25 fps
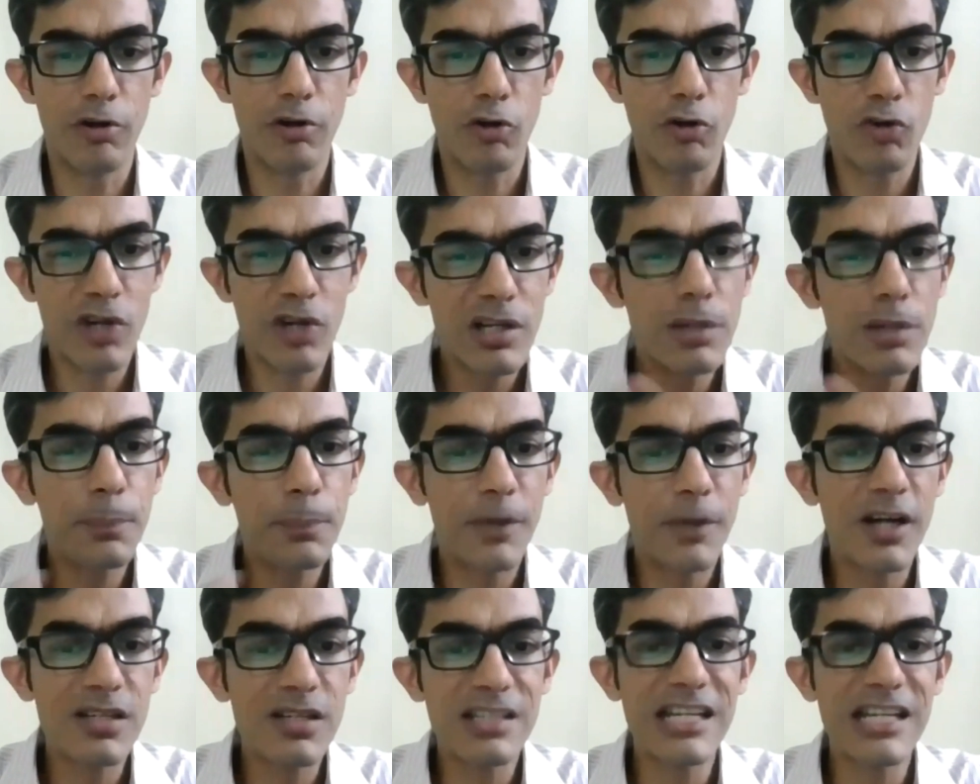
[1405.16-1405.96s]
real
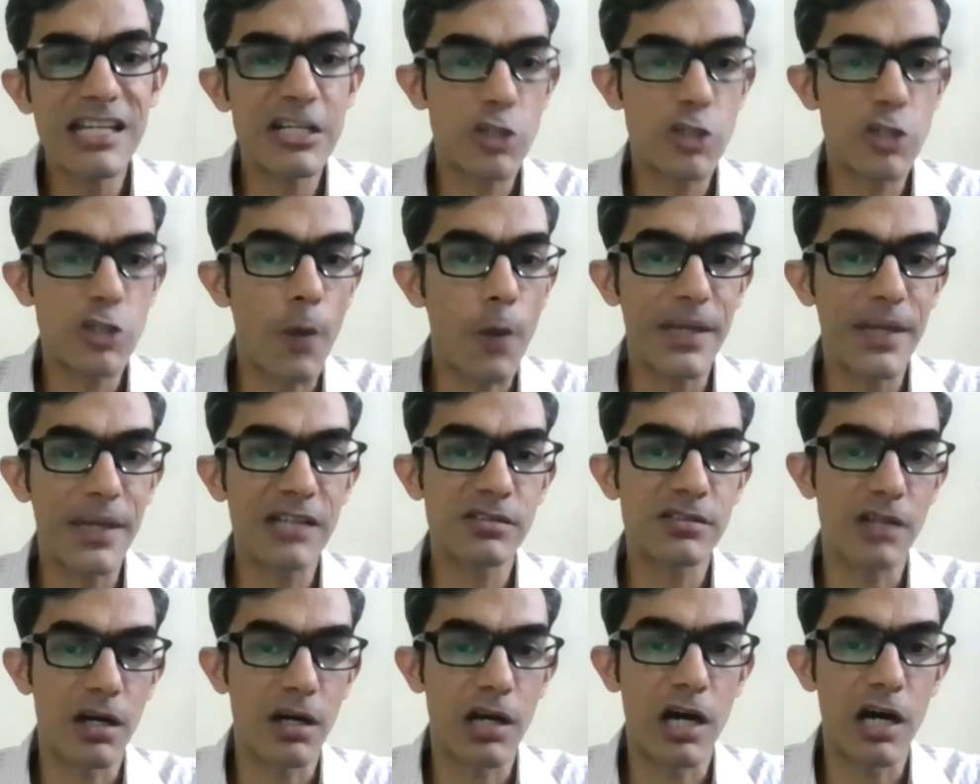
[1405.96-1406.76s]
pertinent
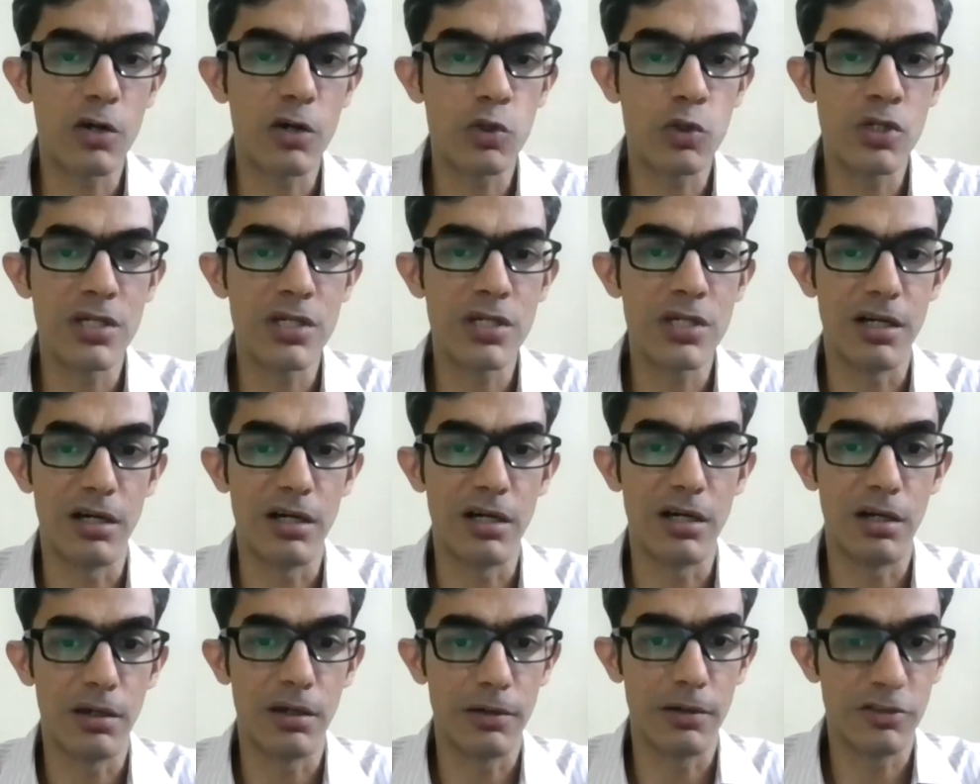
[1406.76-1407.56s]
topics around
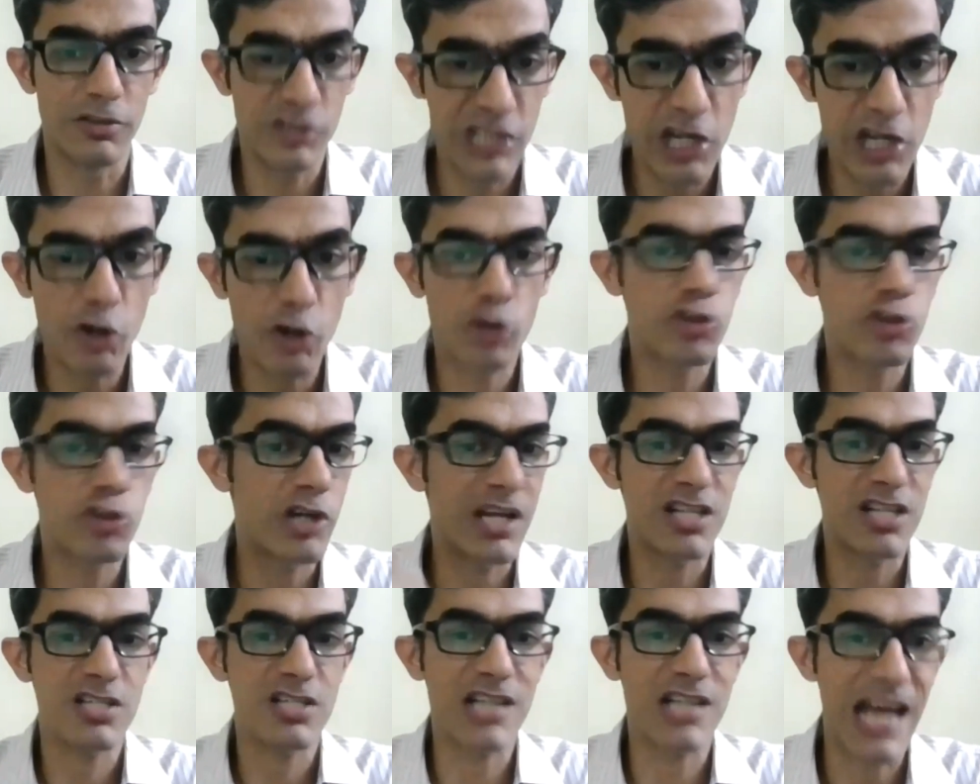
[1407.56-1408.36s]
zero
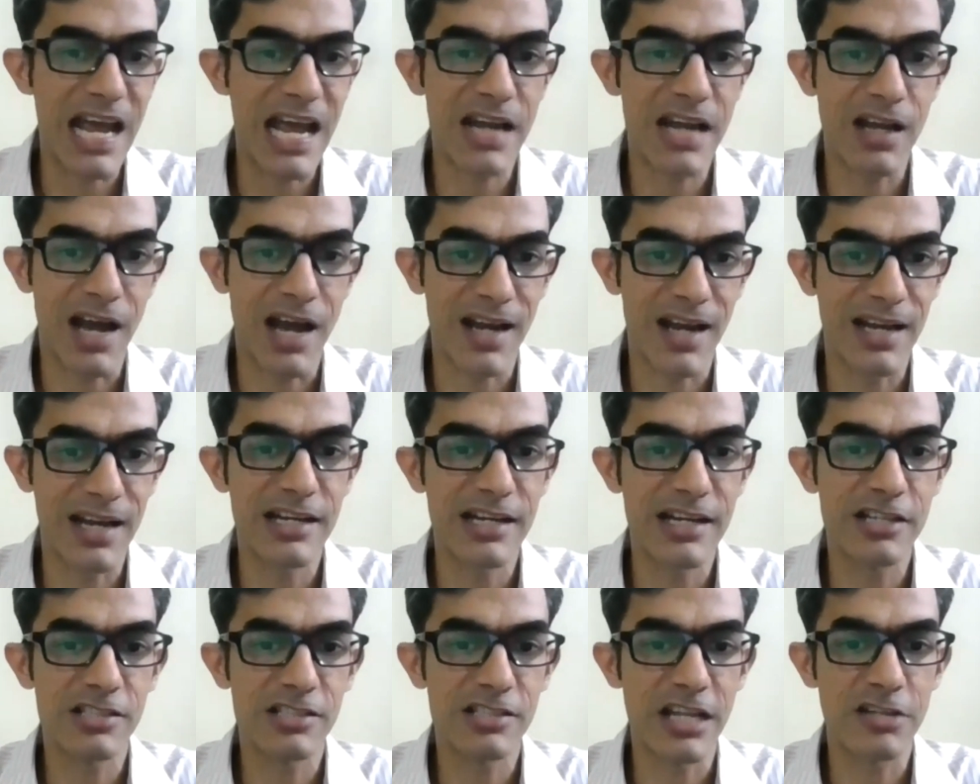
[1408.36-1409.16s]
trust and
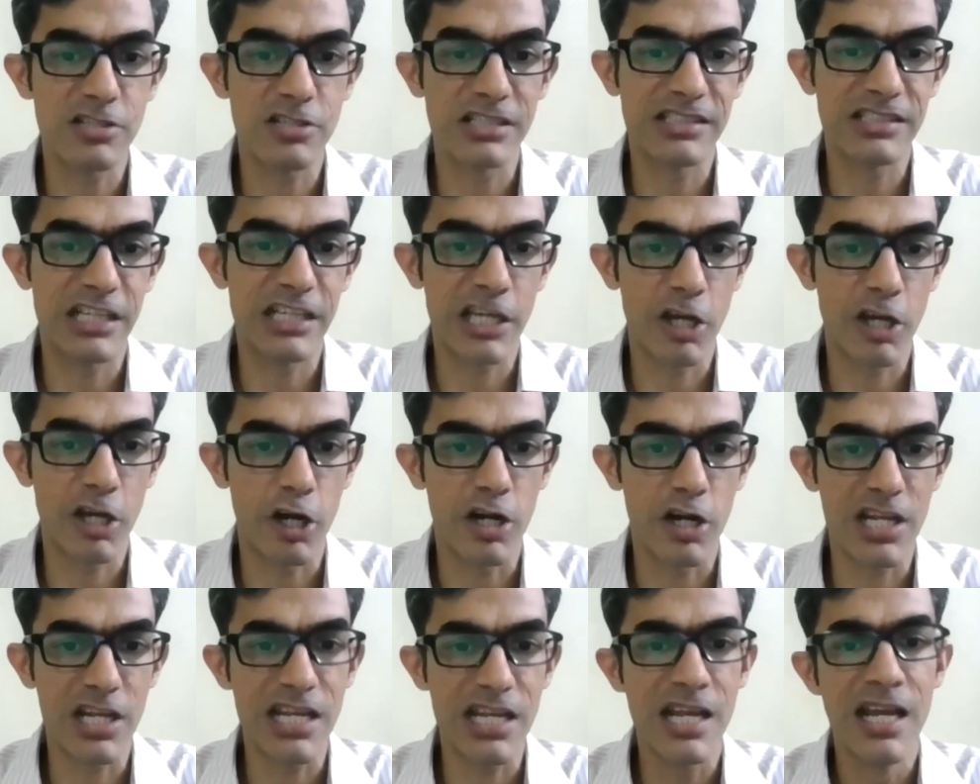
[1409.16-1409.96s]
identity-centric
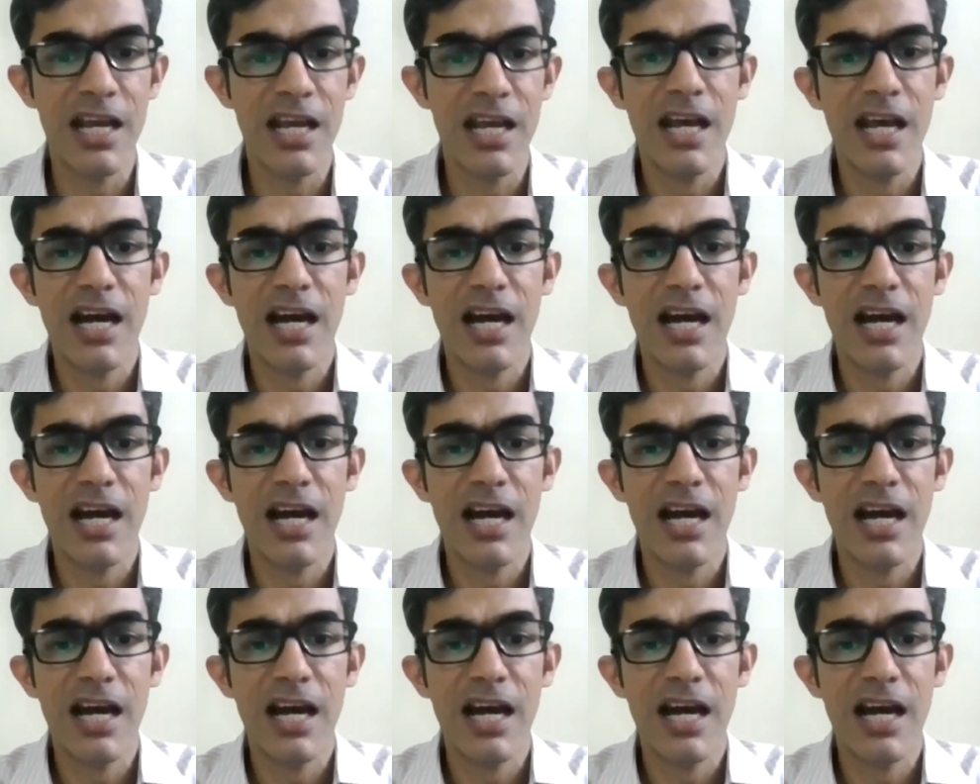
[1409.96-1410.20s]
security.